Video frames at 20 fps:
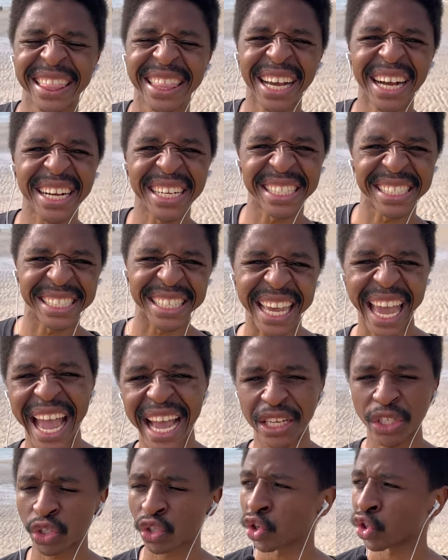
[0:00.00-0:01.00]
thugs,
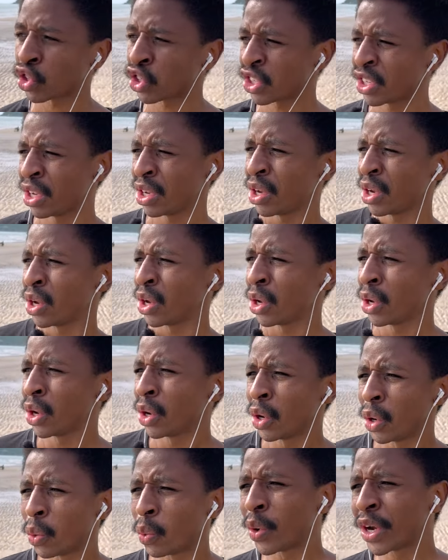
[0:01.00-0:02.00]
gangsters,
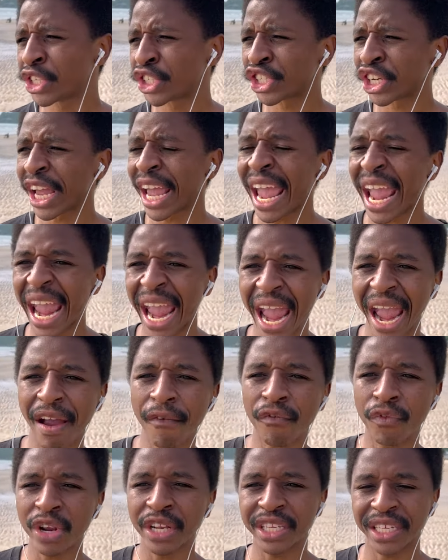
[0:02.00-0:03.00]
which
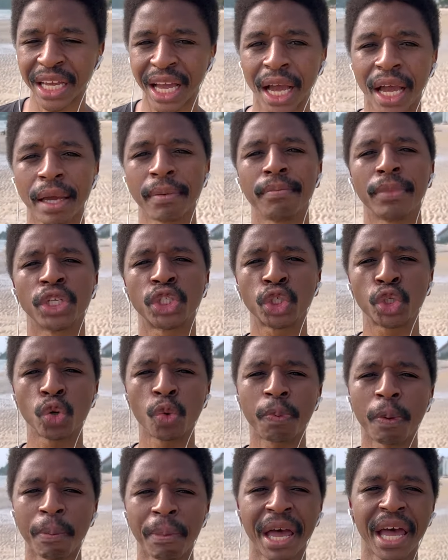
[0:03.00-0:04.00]
every time
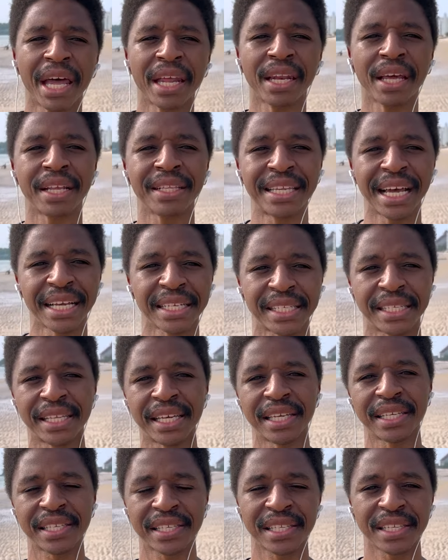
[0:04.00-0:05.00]
Superman does
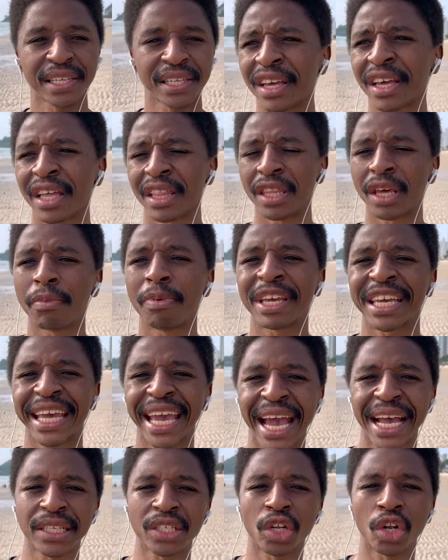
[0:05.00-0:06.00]
this, they've been
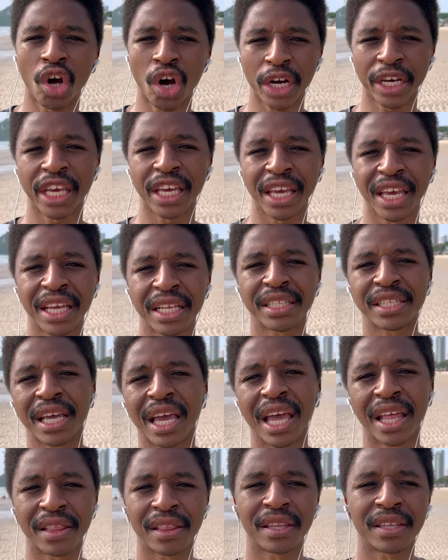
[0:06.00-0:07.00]
cataloging it,
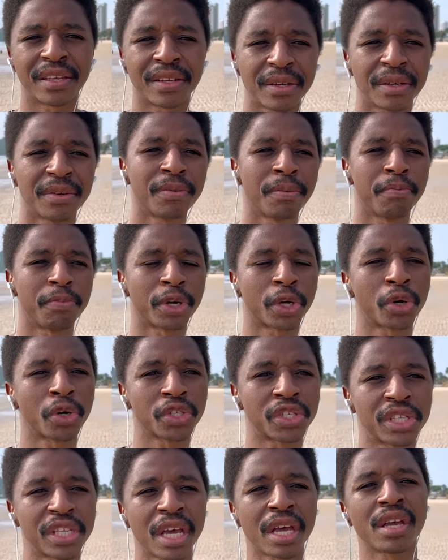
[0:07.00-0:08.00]
and because
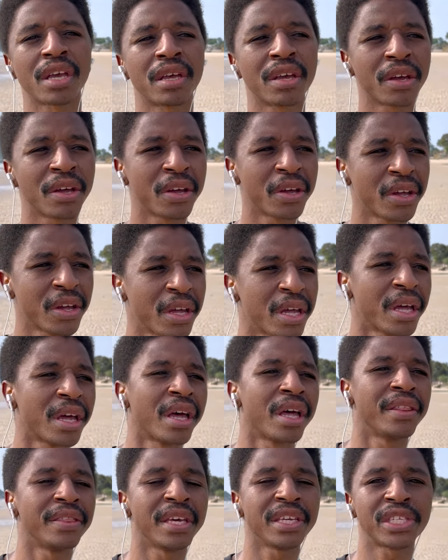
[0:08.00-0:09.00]
they
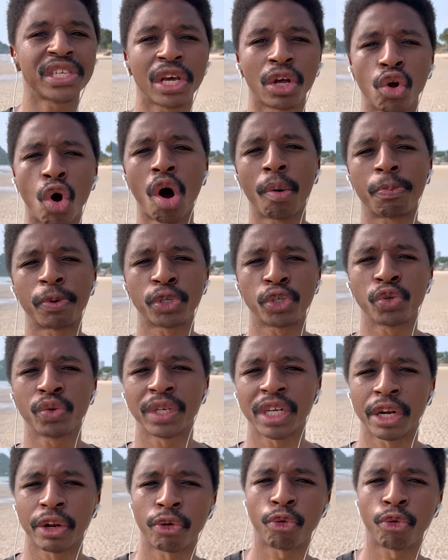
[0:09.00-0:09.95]
see an opportunity